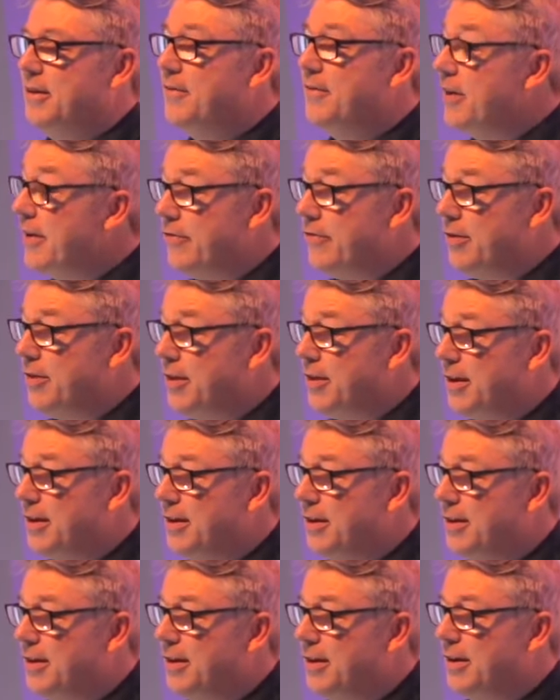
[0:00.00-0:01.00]
You have everything.
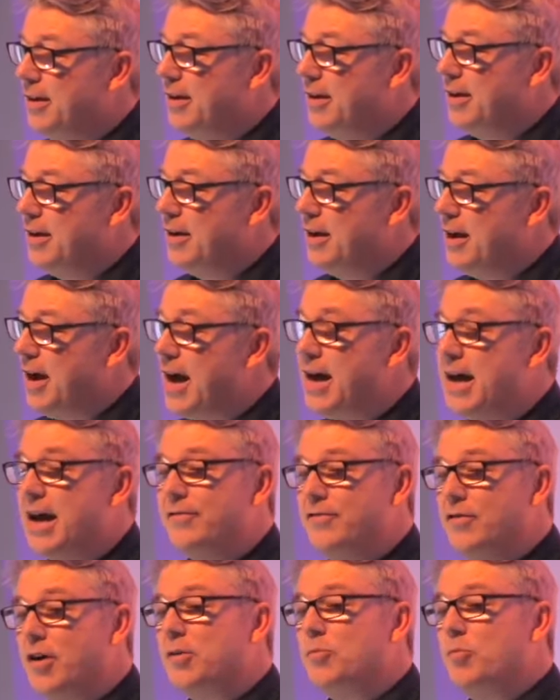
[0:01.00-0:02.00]
I
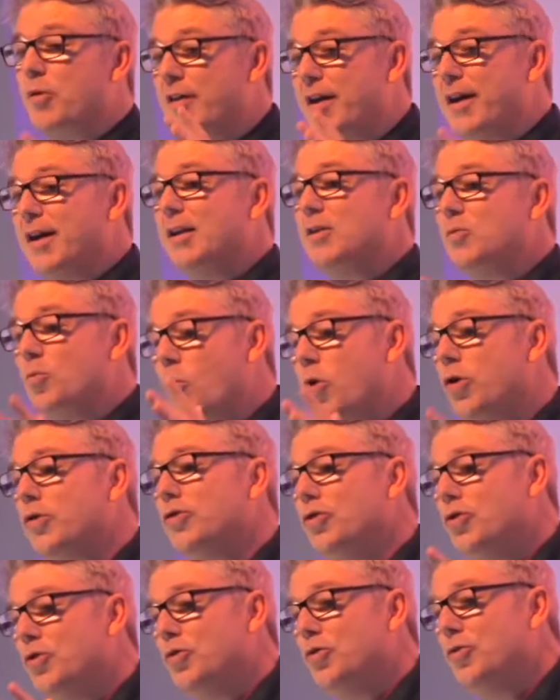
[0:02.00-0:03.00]
have not withheld
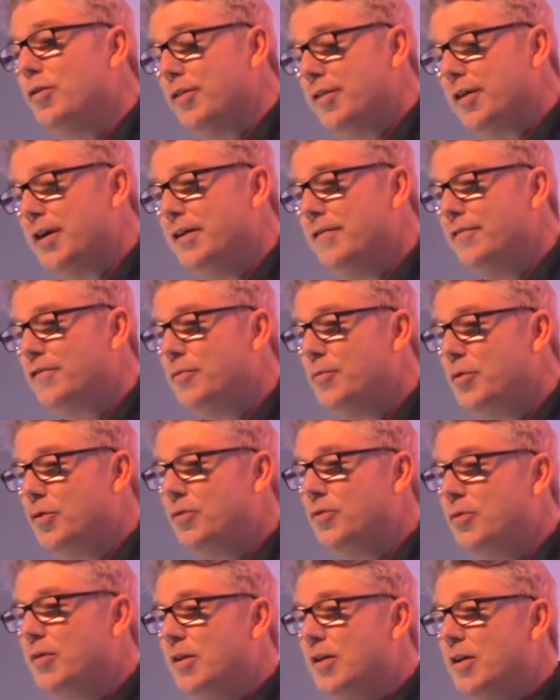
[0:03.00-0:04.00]
one good thing from
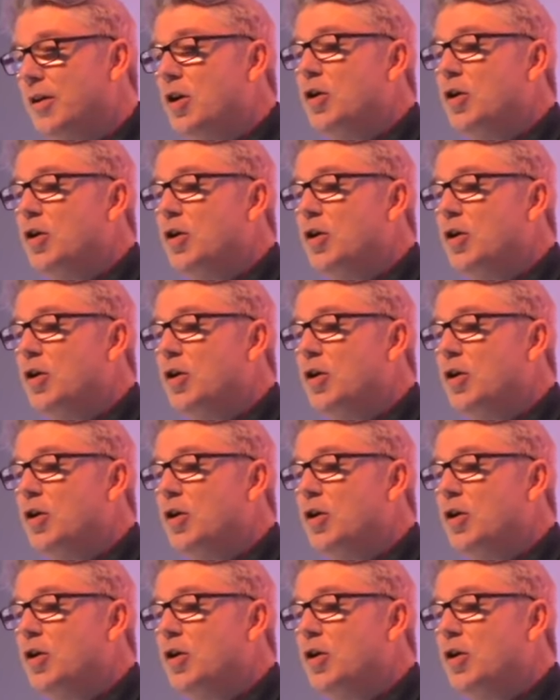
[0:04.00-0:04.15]
you.